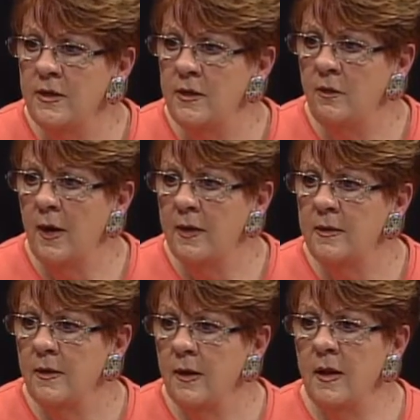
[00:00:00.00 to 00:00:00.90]
December right.
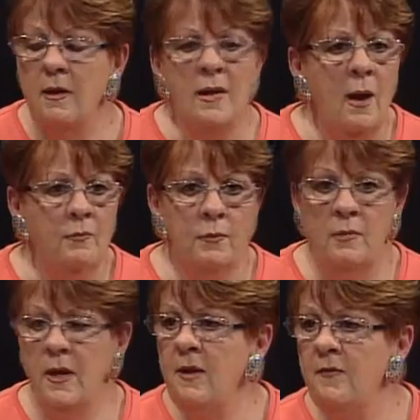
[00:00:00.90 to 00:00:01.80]
probably. Yeah,
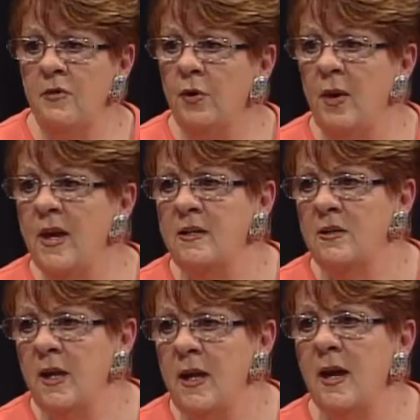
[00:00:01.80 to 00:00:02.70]
even depending through, on in,
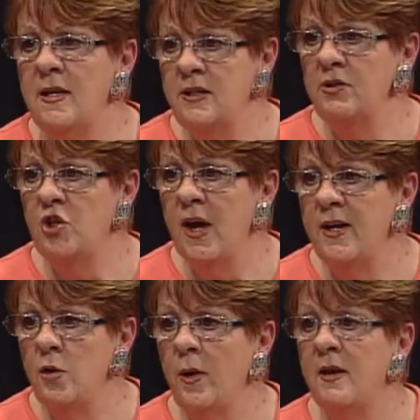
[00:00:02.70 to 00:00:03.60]
how. Yeah, into
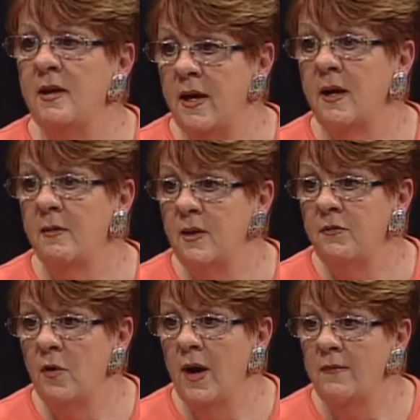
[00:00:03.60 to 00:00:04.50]
January. Winter. Yeah, mm-hmm.
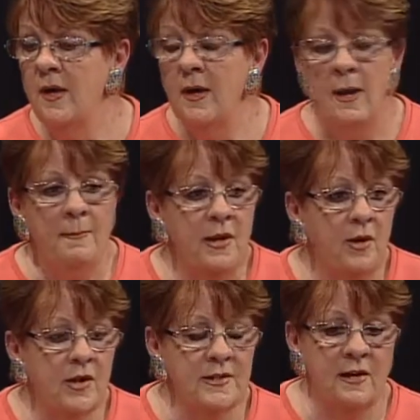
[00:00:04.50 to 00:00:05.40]
if you haven't,
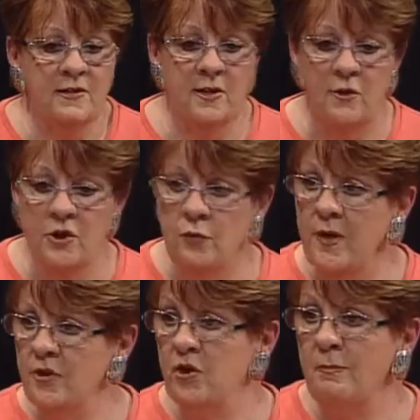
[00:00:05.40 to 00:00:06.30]
because as long as you
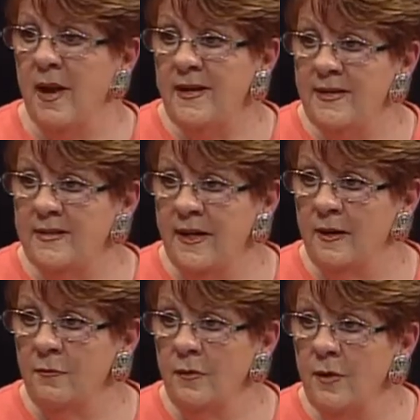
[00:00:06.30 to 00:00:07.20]
get your base
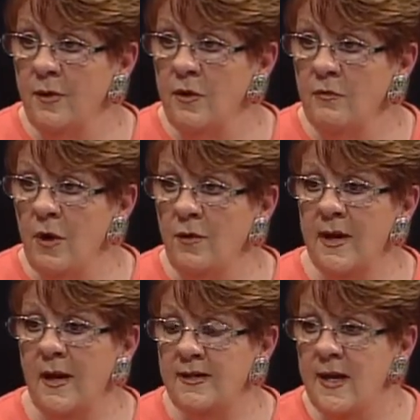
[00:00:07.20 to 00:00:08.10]
down, you know, mm-hmm.
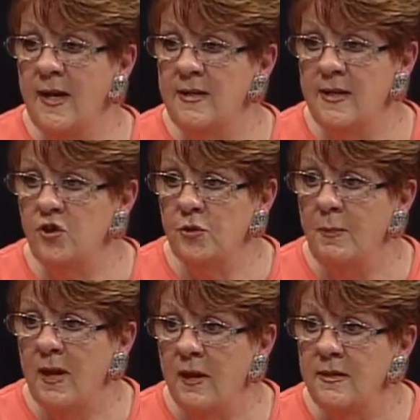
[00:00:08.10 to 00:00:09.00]
a nice eight-inch
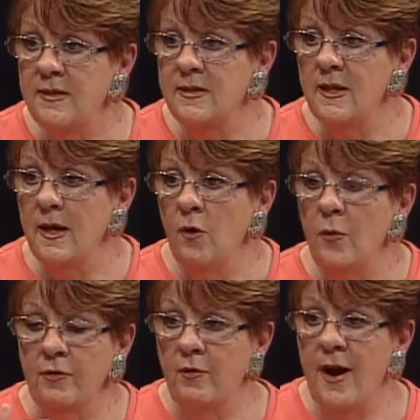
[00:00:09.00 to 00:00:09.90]
base
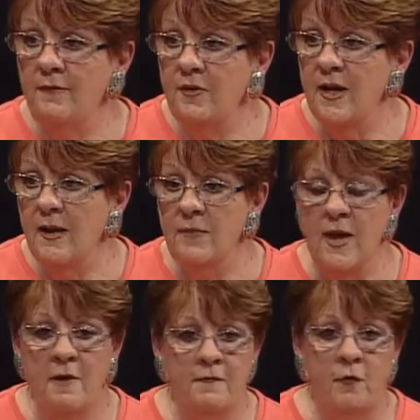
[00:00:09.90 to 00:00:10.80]
with gravel down
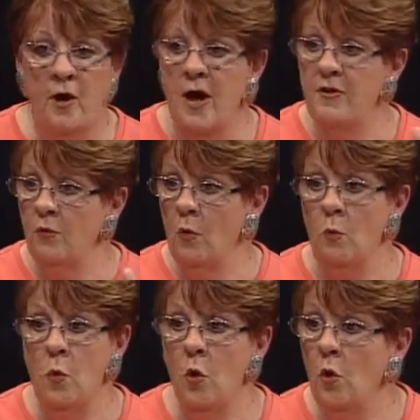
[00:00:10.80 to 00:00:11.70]
there for either a
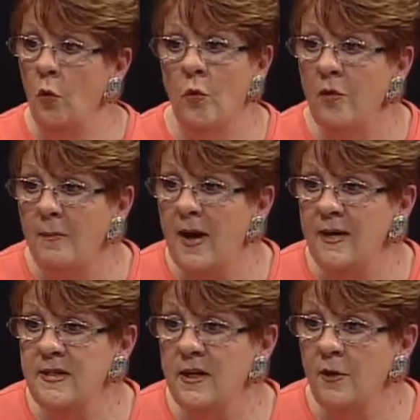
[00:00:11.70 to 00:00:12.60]
wall or a
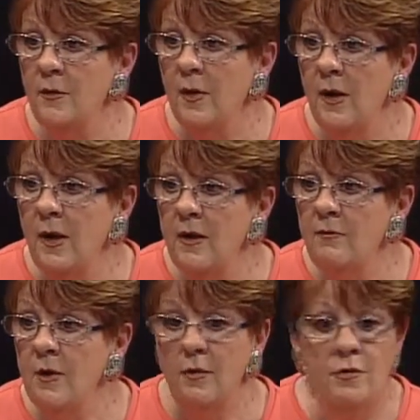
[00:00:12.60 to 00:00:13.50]
patio,
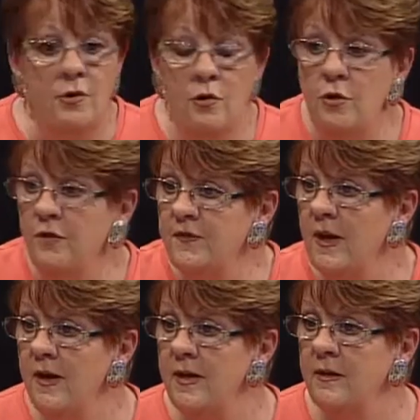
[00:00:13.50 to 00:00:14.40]
you know, you're
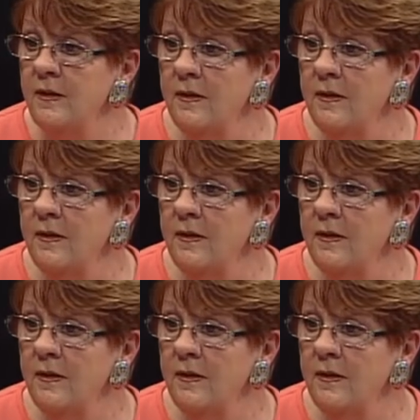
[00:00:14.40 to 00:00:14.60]
fine.